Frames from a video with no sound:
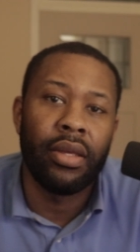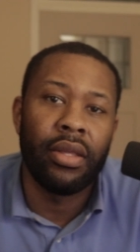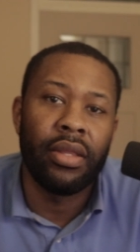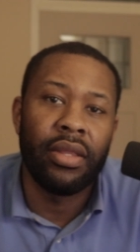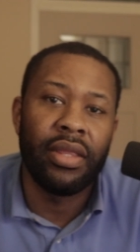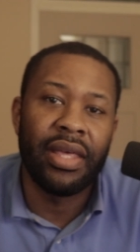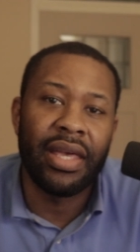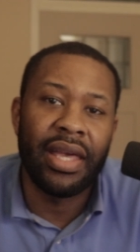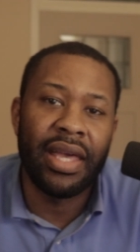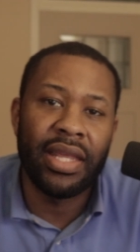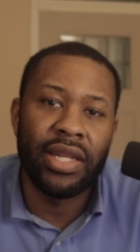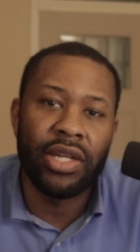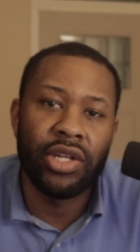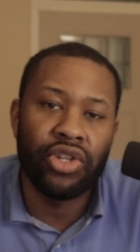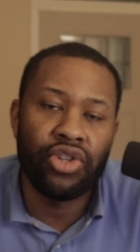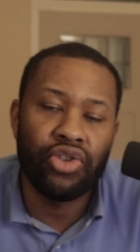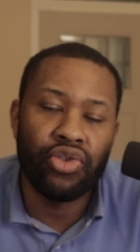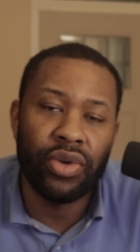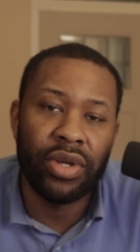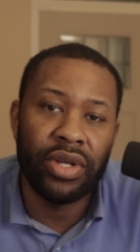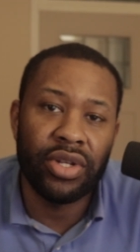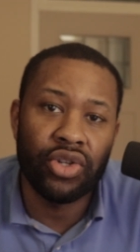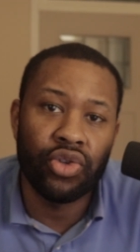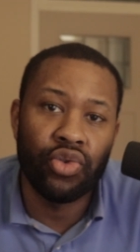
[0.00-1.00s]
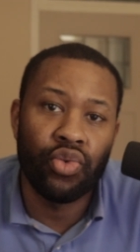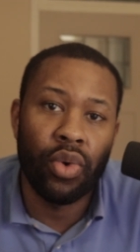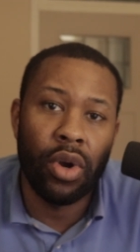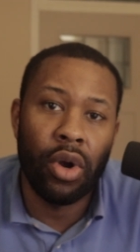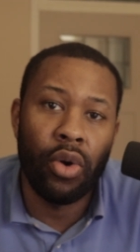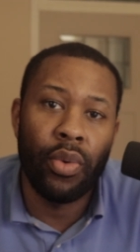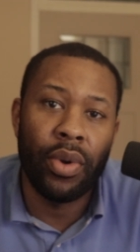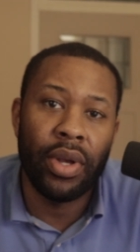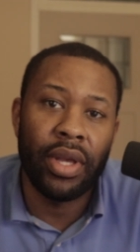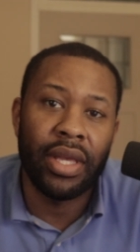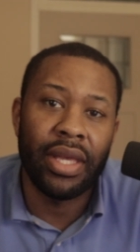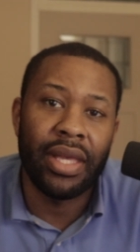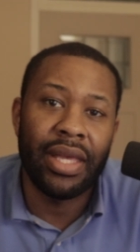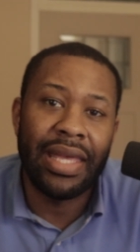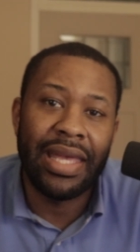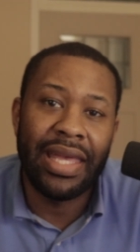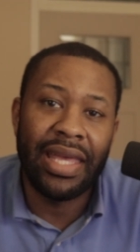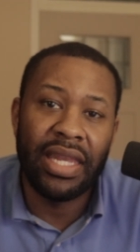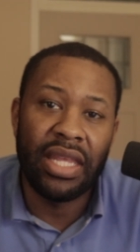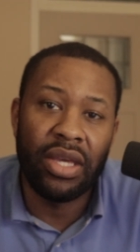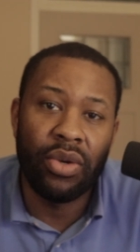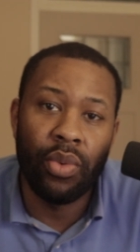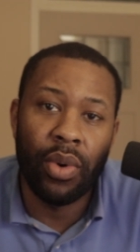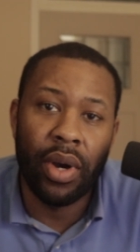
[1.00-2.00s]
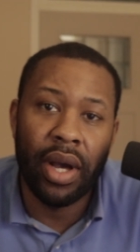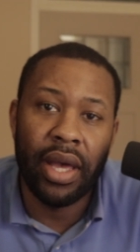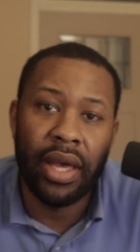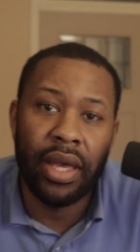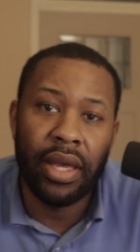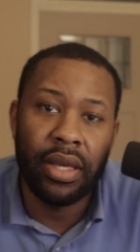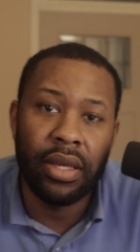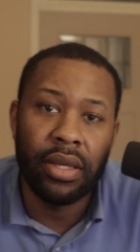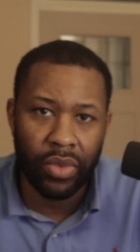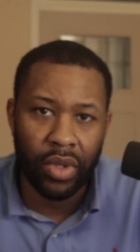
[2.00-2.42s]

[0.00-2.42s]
the industry is growing anyway.